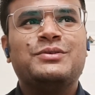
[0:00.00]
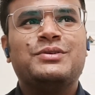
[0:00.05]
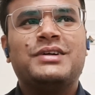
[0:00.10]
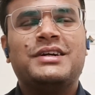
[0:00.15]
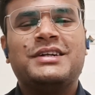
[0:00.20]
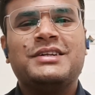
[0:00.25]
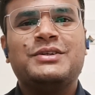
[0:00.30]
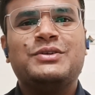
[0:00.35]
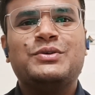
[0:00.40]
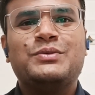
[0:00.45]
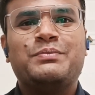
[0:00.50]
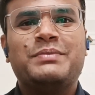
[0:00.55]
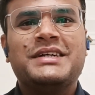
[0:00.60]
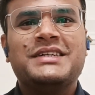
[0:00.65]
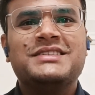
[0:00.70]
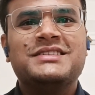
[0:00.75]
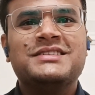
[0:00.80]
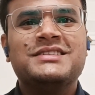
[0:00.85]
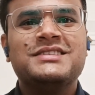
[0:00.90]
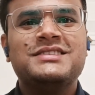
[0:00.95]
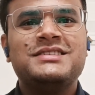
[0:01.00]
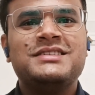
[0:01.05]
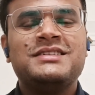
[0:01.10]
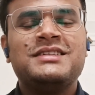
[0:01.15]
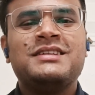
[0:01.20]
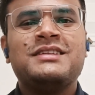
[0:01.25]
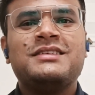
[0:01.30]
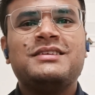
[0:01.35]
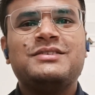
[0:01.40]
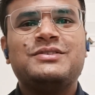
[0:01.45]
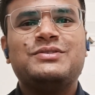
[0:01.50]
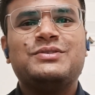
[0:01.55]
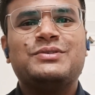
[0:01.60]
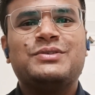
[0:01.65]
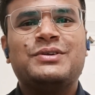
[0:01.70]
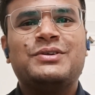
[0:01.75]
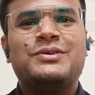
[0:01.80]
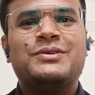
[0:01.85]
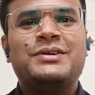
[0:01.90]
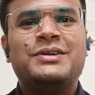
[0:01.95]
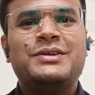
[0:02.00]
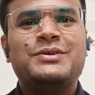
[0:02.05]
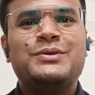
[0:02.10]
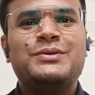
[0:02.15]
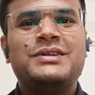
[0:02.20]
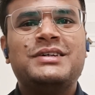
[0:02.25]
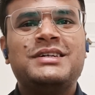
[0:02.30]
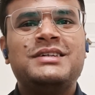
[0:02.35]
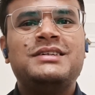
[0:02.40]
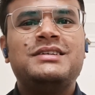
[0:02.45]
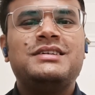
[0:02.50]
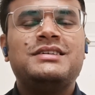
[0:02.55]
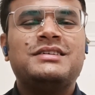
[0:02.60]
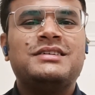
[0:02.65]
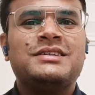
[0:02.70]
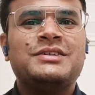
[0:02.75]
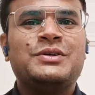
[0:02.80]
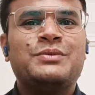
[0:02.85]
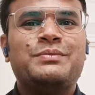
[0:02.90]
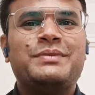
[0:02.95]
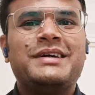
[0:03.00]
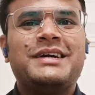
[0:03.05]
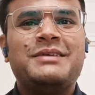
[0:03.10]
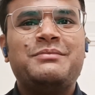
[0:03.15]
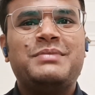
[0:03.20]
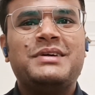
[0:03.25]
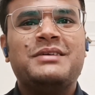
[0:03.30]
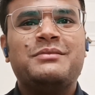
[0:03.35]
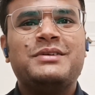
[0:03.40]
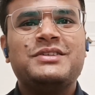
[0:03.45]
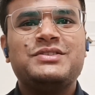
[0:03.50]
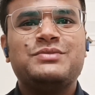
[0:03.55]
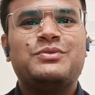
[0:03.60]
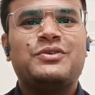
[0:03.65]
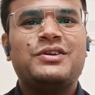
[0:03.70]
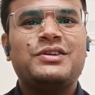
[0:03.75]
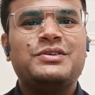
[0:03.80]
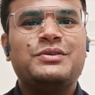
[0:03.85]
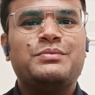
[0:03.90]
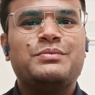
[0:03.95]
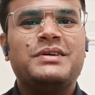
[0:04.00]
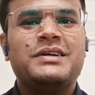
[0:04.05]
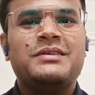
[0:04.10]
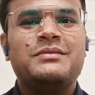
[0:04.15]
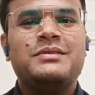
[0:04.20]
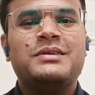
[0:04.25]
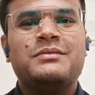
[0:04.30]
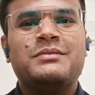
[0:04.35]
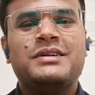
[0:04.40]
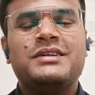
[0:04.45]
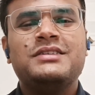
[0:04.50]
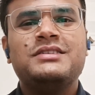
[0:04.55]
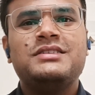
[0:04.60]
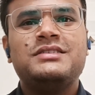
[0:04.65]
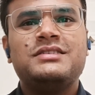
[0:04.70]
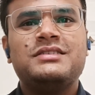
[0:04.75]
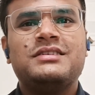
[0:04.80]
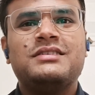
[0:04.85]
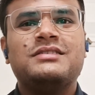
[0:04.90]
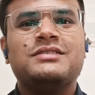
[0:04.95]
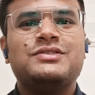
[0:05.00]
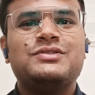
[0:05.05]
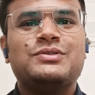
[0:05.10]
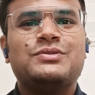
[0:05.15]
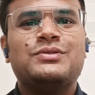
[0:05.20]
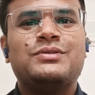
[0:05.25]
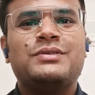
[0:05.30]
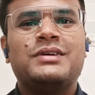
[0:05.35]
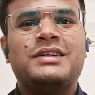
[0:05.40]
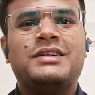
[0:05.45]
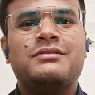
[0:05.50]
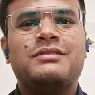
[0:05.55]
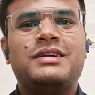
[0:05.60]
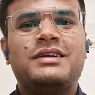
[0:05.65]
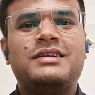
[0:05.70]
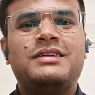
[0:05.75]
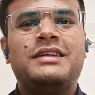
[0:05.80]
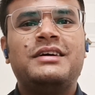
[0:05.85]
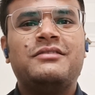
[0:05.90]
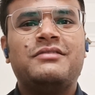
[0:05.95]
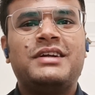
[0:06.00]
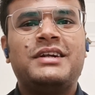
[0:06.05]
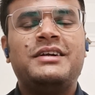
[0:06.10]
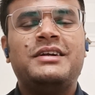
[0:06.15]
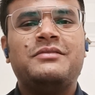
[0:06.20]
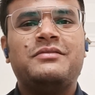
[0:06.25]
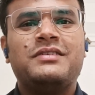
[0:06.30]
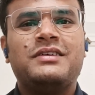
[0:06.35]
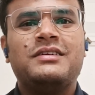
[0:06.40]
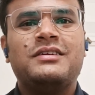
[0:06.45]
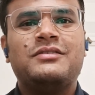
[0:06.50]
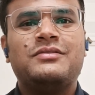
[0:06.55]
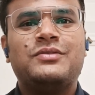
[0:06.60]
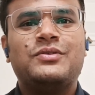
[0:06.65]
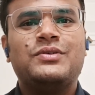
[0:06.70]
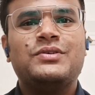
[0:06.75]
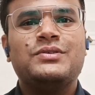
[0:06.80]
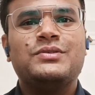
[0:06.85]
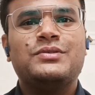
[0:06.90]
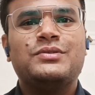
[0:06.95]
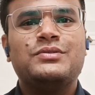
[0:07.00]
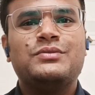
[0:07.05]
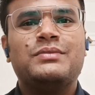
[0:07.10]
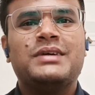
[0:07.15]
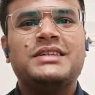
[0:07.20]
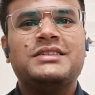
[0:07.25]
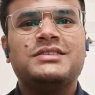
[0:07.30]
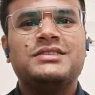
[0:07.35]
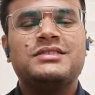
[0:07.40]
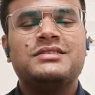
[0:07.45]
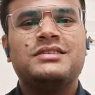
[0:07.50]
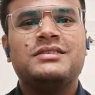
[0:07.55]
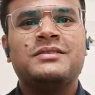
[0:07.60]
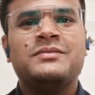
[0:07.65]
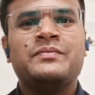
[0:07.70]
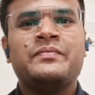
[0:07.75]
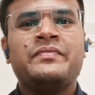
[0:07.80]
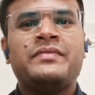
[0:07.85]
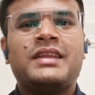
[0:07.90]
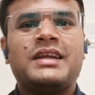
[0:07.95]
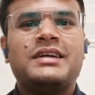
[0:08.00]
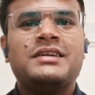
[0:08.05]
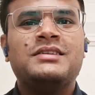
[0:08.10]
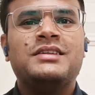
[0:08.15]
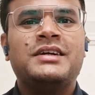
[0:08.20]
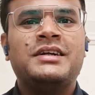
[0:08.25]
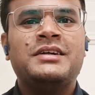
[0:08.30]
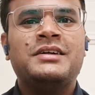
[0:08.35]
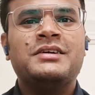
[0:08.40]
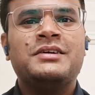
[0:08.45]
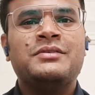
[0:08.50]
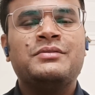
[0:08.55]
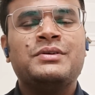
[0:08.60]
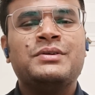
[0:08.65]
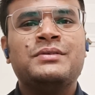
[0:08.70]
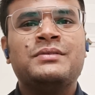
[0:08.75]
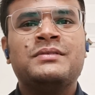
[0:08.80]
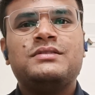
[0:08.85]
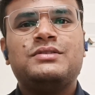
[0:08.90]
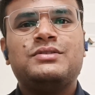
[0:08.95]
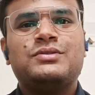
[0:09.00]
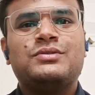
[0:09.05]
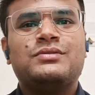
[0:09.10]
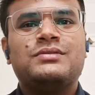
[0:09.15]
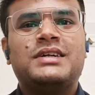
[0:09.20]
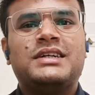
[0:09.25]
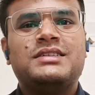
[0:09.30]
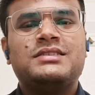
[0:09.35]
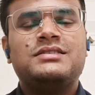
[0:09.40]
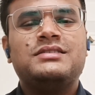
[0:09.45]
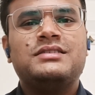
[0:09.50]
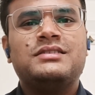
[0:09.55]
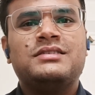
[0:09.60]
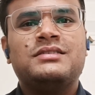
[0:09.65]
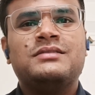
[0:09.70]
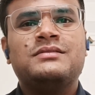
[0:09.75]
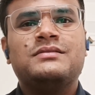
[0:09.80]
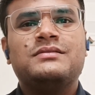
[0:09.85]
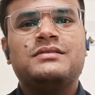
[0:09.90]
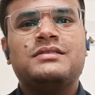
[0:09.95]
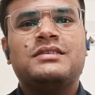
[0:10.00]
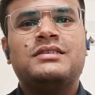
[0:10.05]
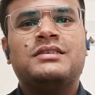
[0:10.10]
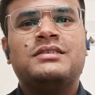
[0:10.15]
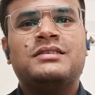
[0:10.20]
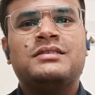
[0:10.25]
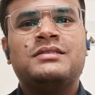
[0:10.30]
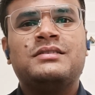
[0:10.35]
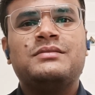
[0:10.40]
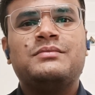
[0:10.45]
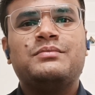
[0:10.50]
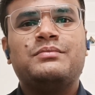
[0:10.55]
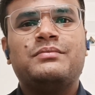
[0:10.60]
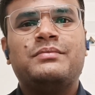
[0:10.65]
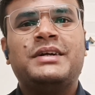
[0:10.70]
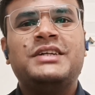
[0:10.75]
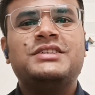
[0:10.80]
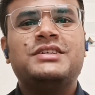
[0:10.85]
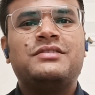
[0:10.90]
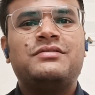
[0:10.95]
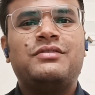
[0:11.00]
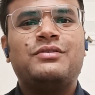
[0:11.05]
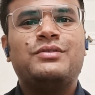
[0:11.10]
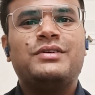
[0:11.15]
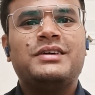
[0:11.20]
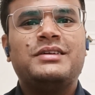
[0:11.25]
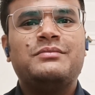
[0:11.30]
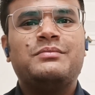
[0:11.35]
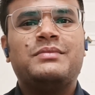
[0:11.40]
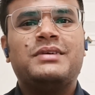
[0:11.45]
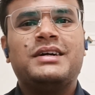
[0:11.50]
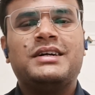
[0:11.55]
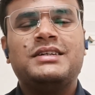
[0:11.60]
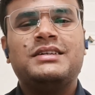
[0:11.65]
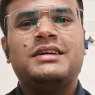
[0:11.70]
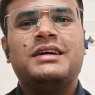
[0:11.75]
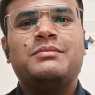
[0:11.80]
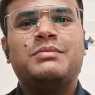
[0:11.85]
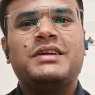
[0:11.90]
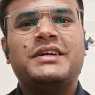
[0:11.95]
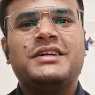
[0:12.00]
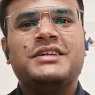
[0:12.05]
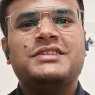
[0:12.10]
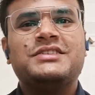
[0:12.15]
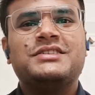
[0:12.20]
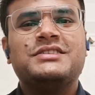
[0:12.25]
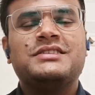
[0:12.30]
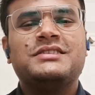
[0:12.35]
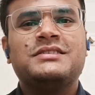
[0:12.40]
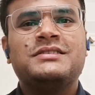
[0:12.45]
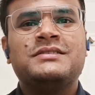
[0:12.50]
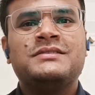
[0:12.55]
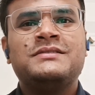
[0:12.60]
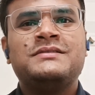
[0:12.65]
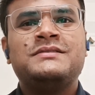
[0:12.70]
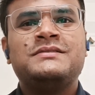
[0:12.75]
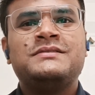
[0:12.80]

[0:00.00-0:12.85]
to 32 pages, so don't do a UPI payment, small UPI payments, so it will be very difficult for you to mention in the interview, so that's a major flaw in my application.